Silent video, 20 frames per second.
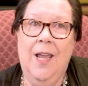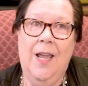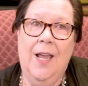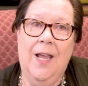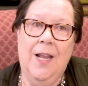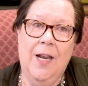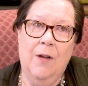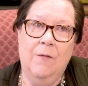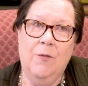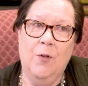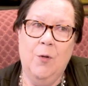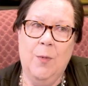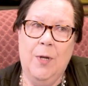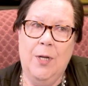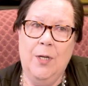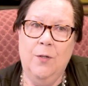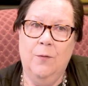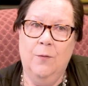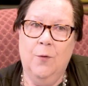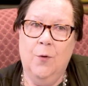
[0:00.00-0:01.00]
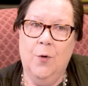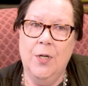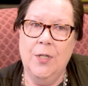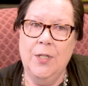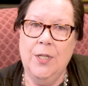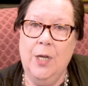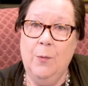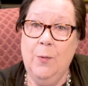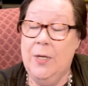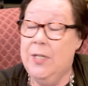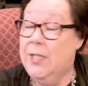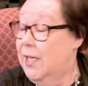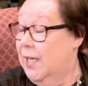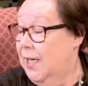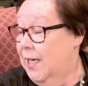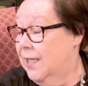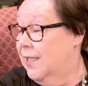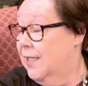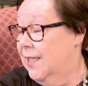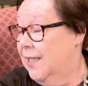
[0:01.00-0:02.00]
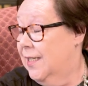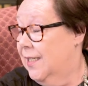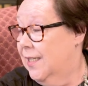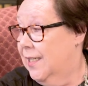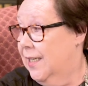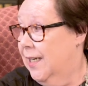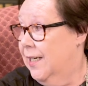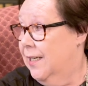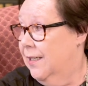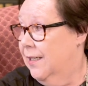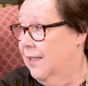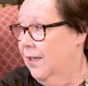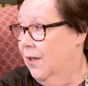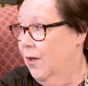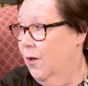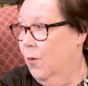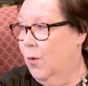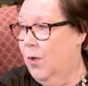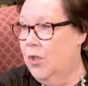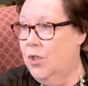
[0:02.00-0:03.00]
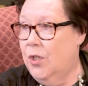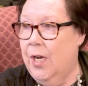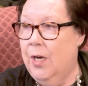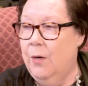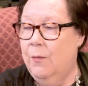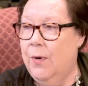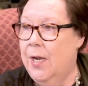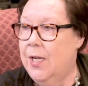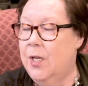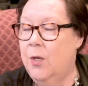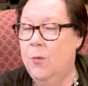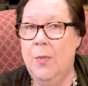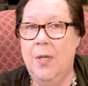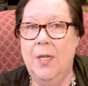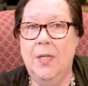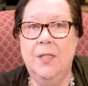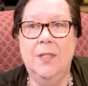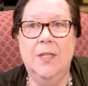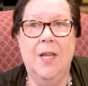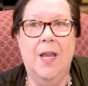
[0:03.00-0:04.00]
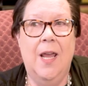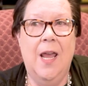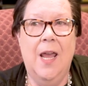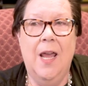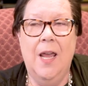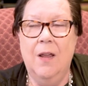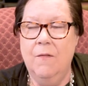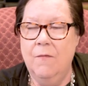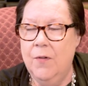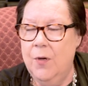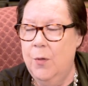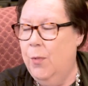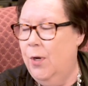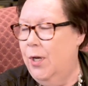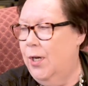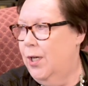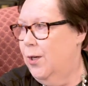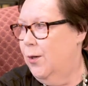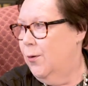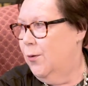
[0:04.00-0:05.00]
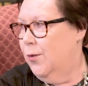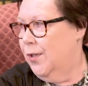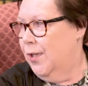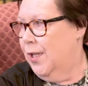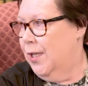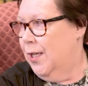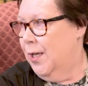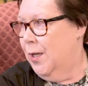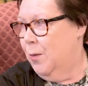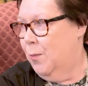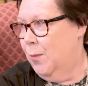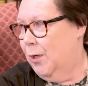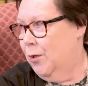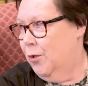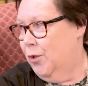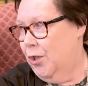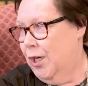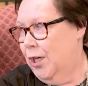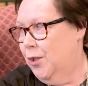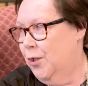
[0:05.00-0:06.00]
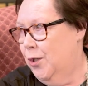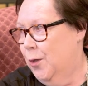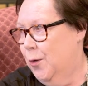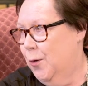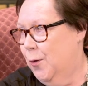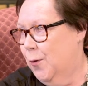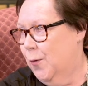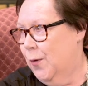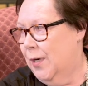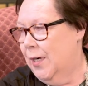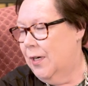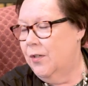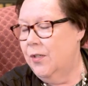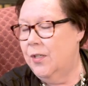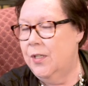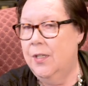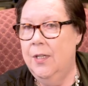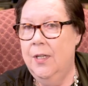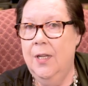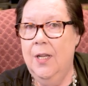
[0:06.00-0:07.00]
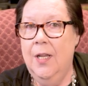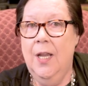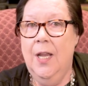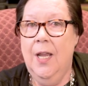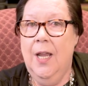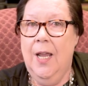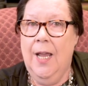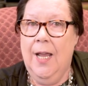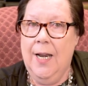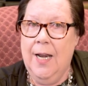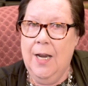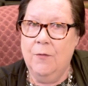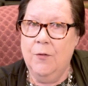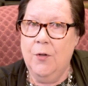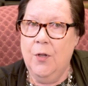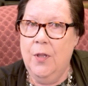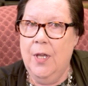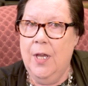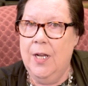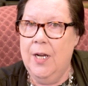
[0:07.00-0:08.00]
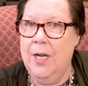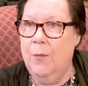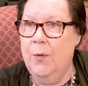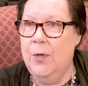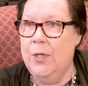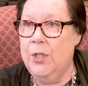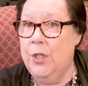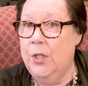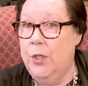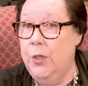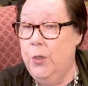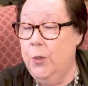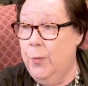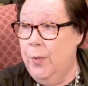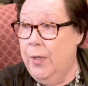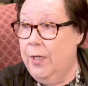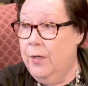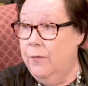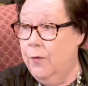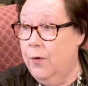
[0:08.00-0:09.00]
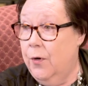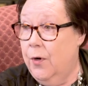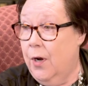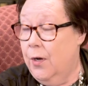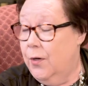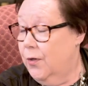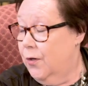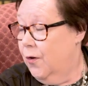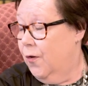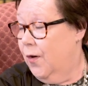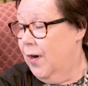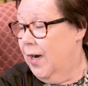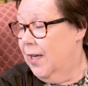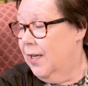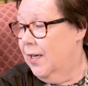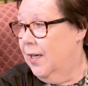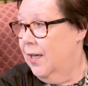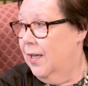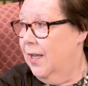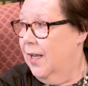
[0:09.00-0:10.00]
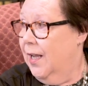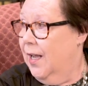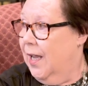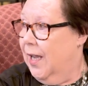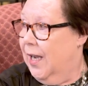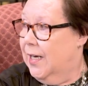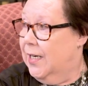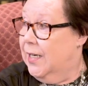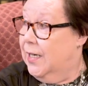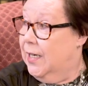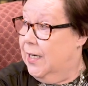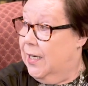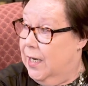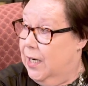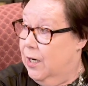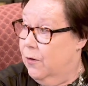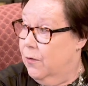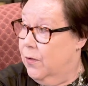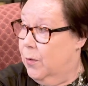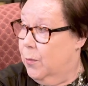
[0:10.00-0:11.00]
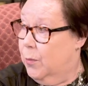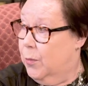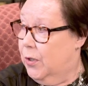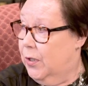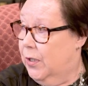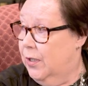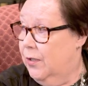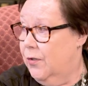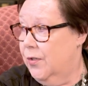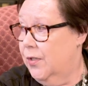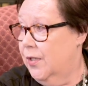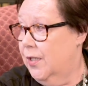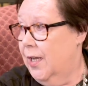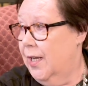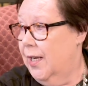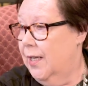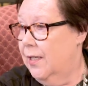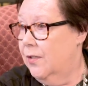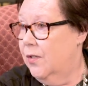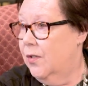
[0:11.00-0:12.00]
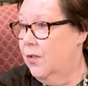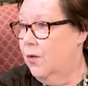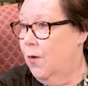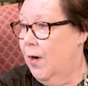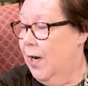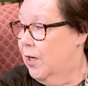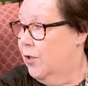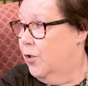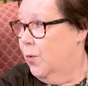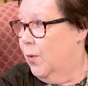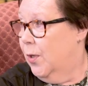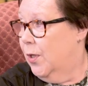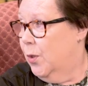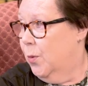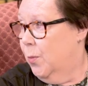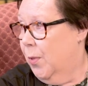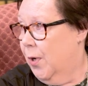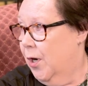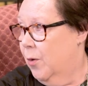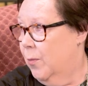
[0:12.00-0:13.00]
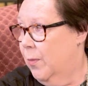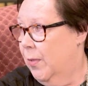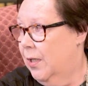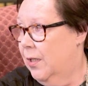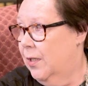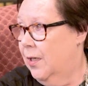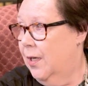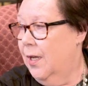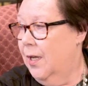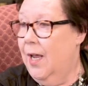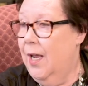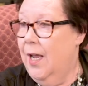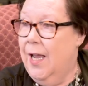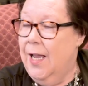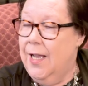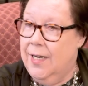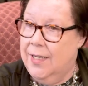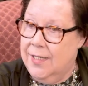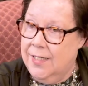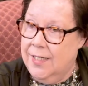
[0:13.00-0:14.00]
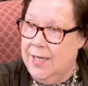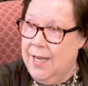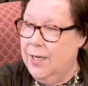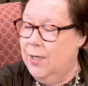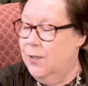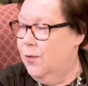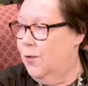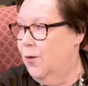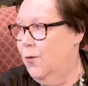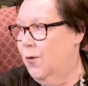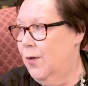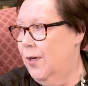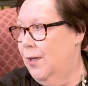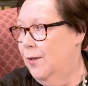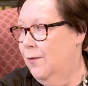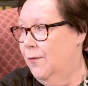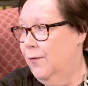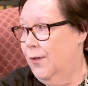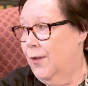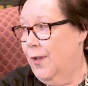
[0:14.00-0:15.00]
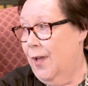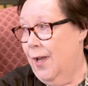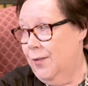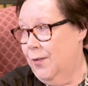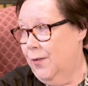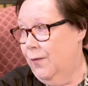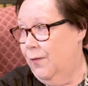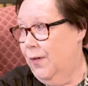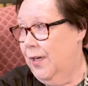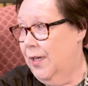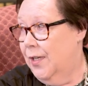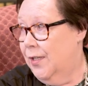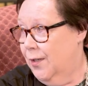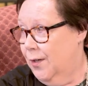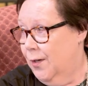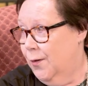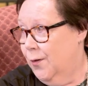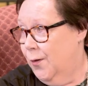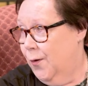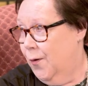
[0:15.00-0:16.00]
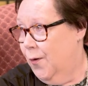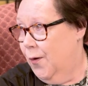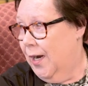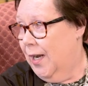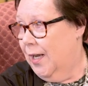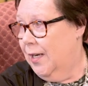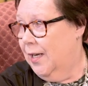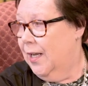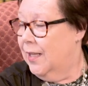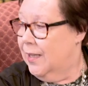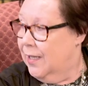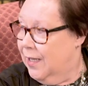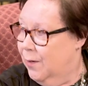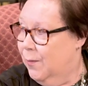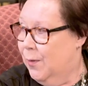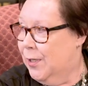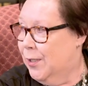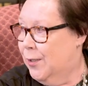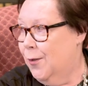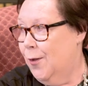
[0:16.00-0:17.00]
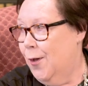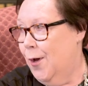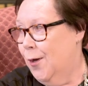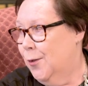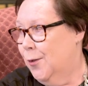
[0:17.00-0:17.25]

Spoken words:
And after my divorce, I went to ECC, which I recommend to everybody who's thinking about changing careers. And after that, I went to UB for undergrad. I did a year in the political science graduate department. I got a second degree in philosophy as an undergrad, and then I went to law